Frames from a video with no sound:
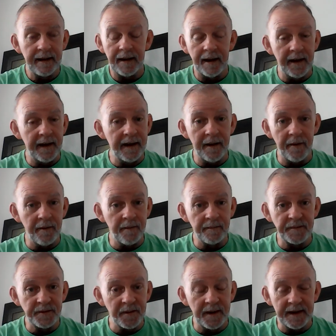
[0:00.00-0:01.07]
Larry
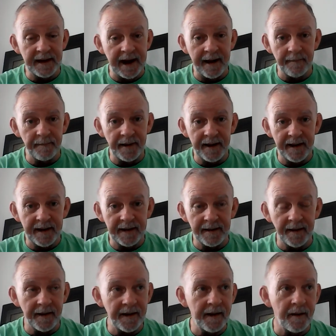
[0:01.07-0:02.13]
Holmes wasn't that big.
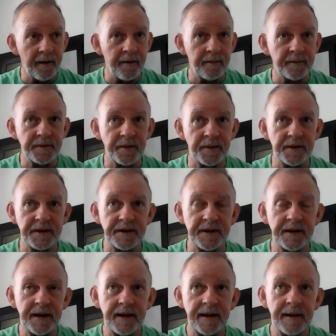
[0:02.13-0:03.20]
Larry Holmes
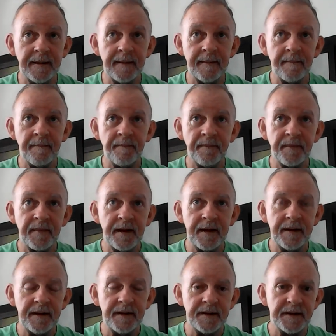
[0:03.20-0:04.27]
was
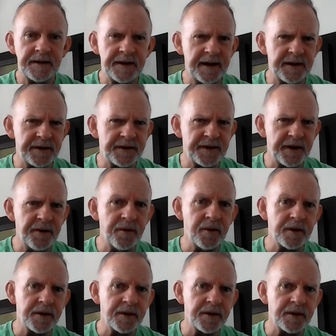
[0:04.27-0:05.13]
6'2